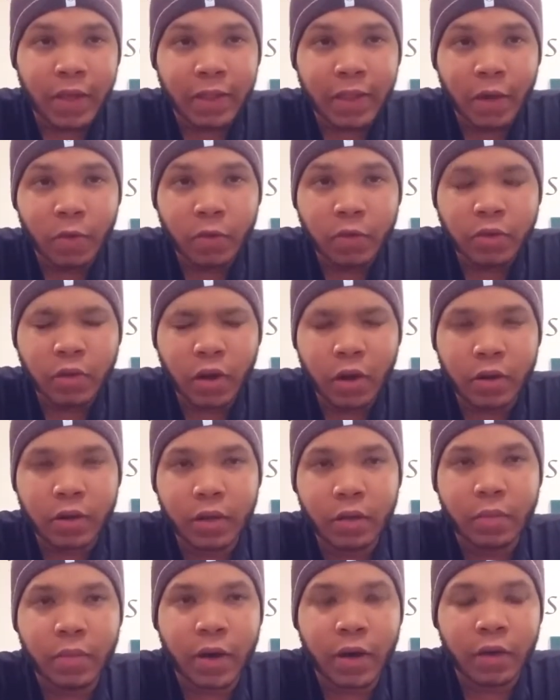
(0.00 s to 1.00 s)
that they were
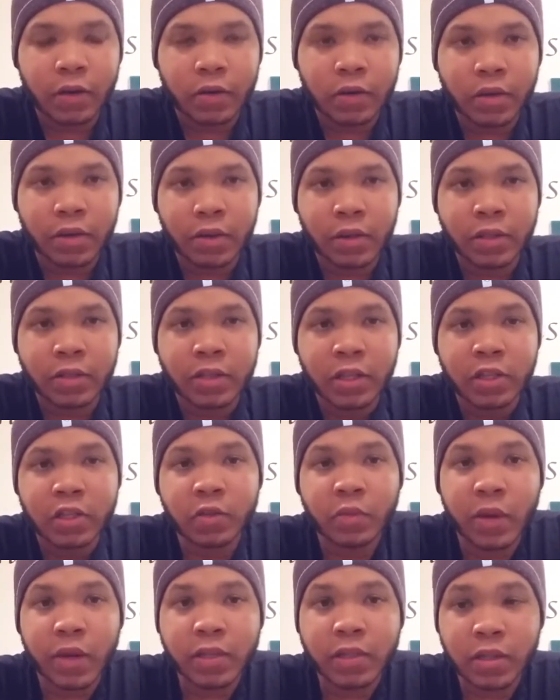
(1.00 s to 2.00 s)
talking about the
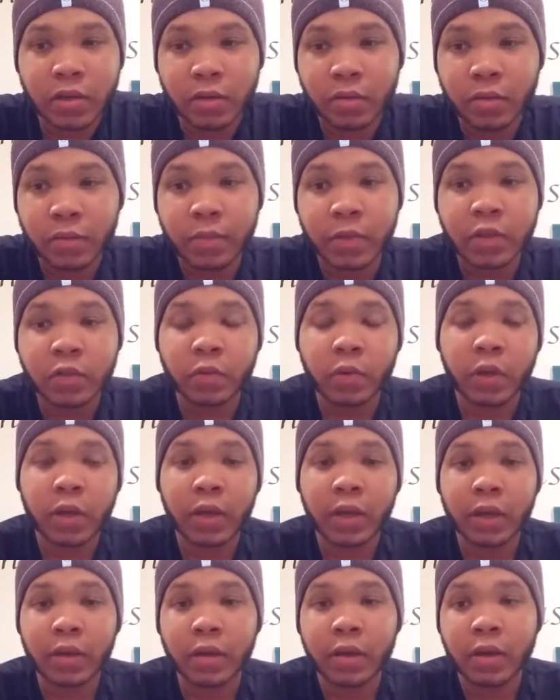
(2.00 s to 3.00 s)
situation
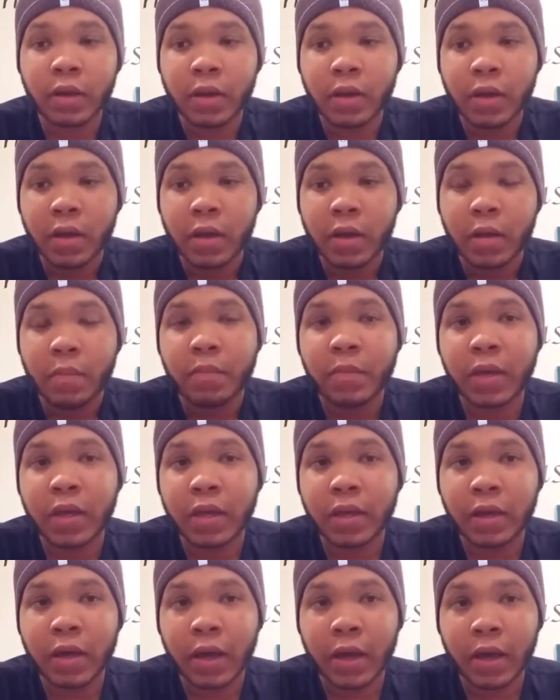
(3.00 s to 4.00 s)
between
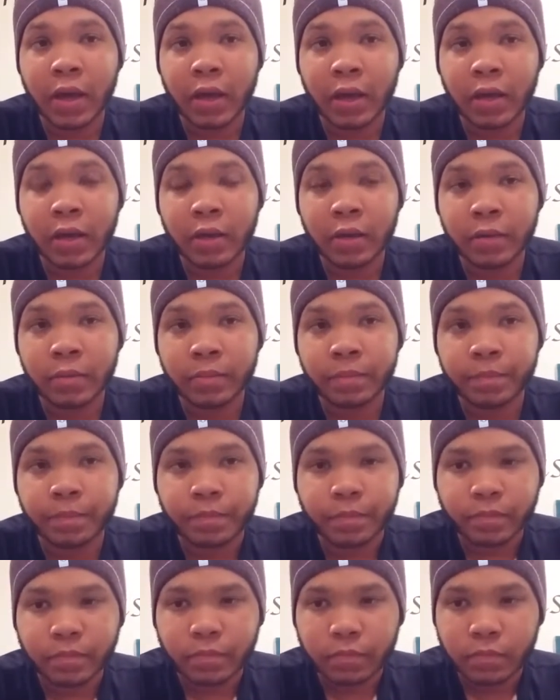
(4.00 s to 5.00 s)
me
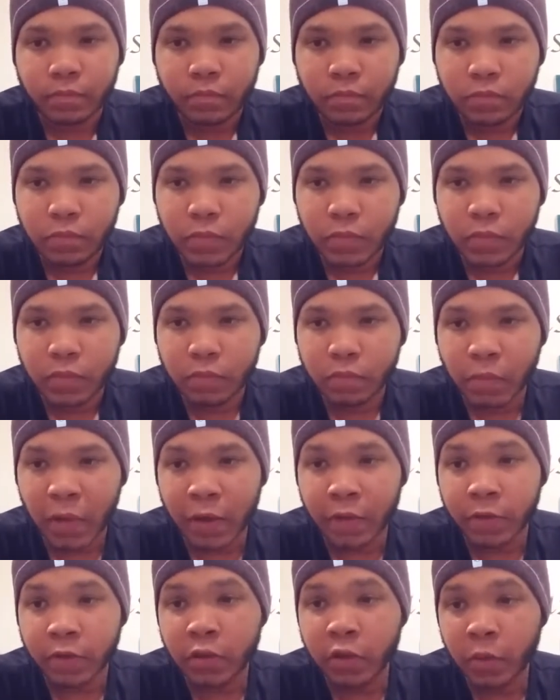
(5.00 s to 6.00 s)
and
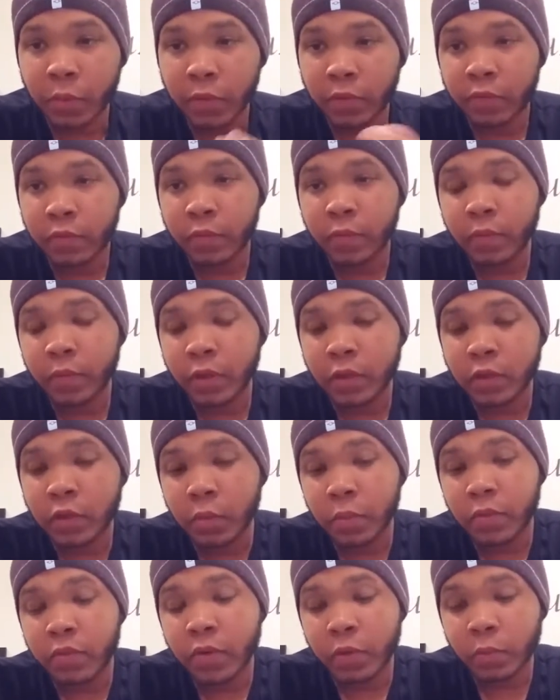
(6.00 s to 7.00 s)
the stupid
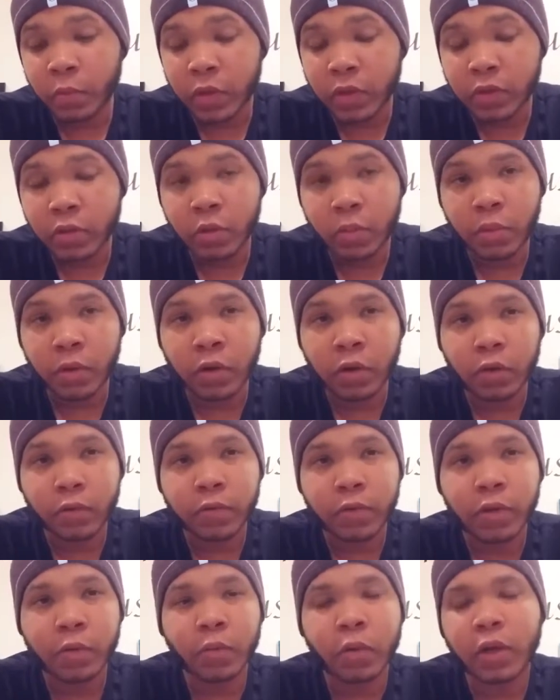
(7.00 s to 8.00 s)
friend with the stupid
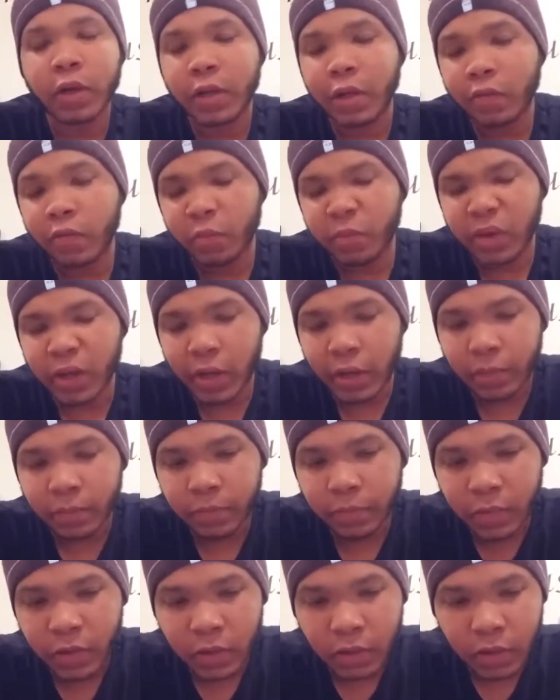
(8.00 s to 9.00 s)
girlfriend. We're gonna give him a
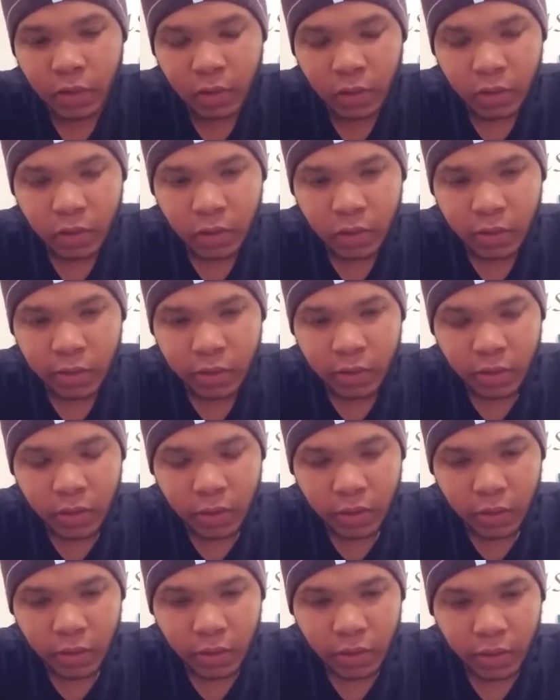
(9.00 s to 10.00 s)
name.
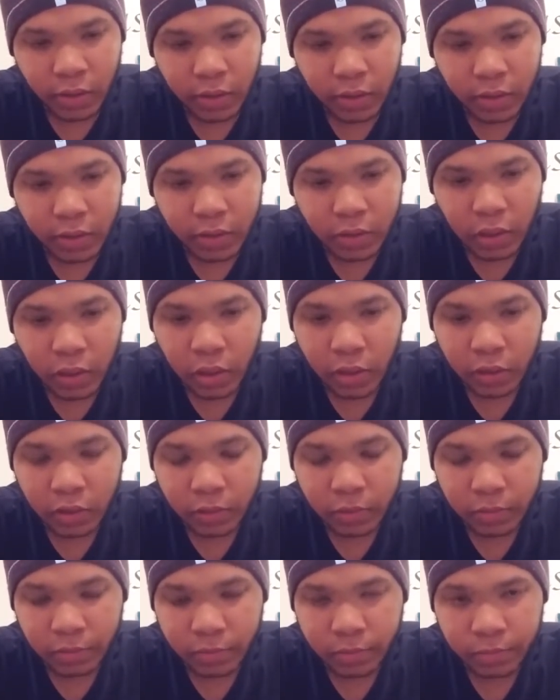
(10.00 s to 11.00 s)
Let's
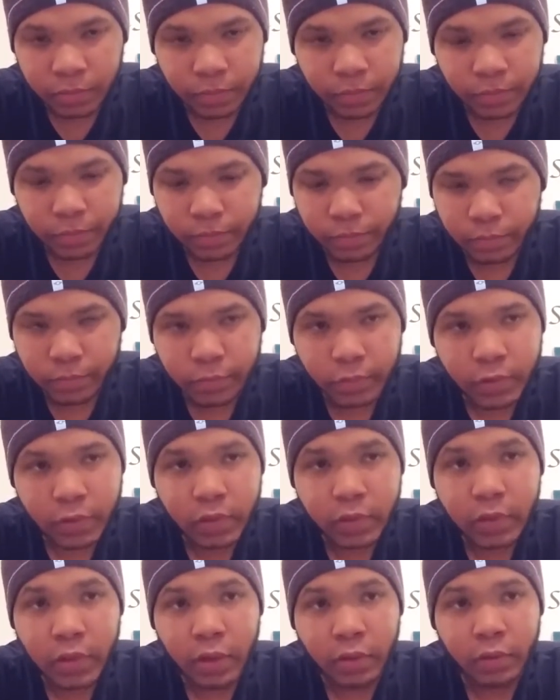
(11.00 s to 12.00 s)
call him,
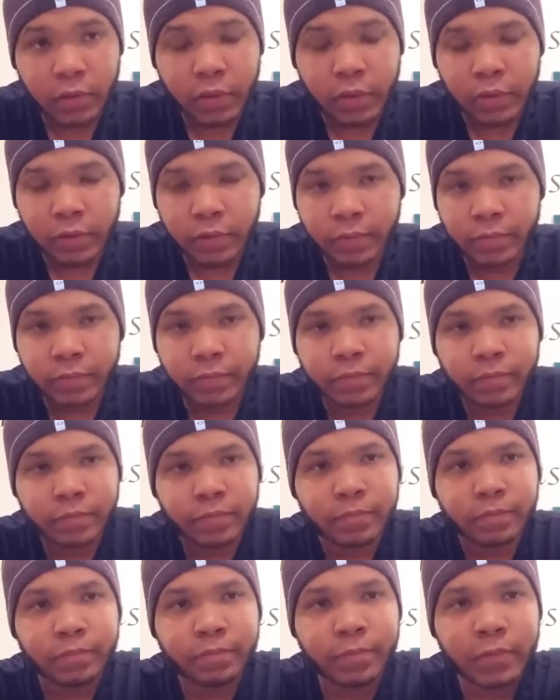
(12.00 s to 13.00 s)
I don't know,
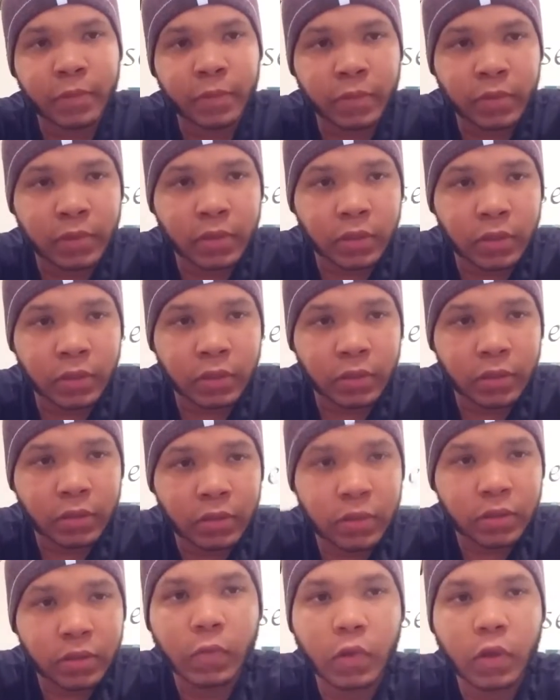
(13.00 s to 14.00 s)
let me see.
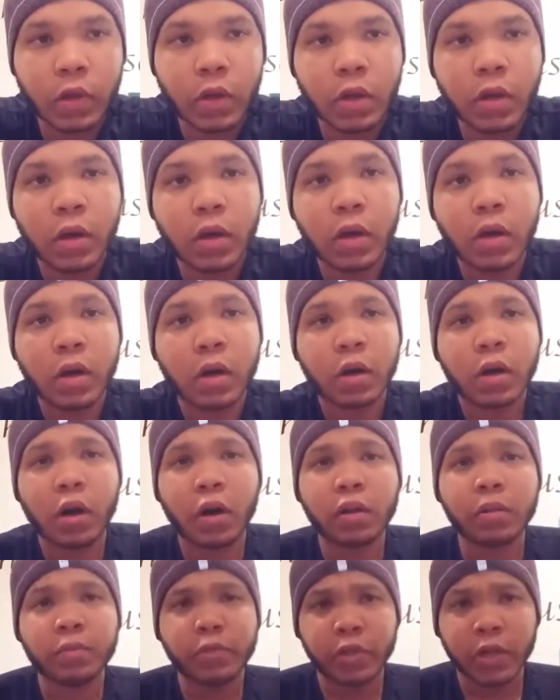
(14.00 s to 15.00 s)

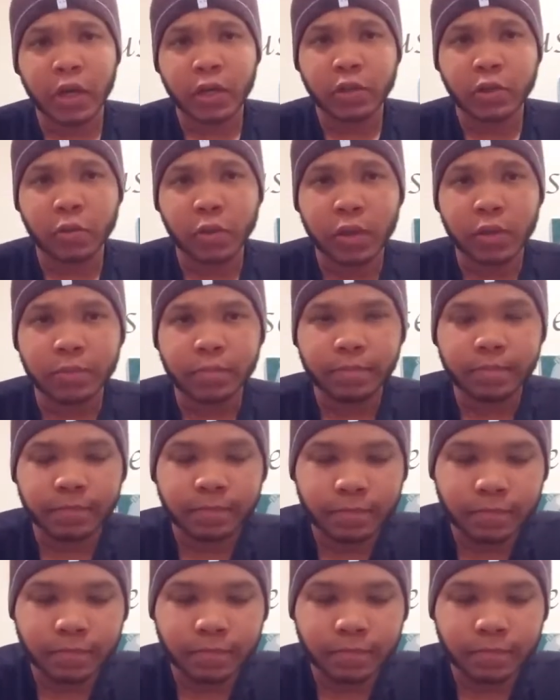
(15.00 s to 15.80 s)
Call him Joshua.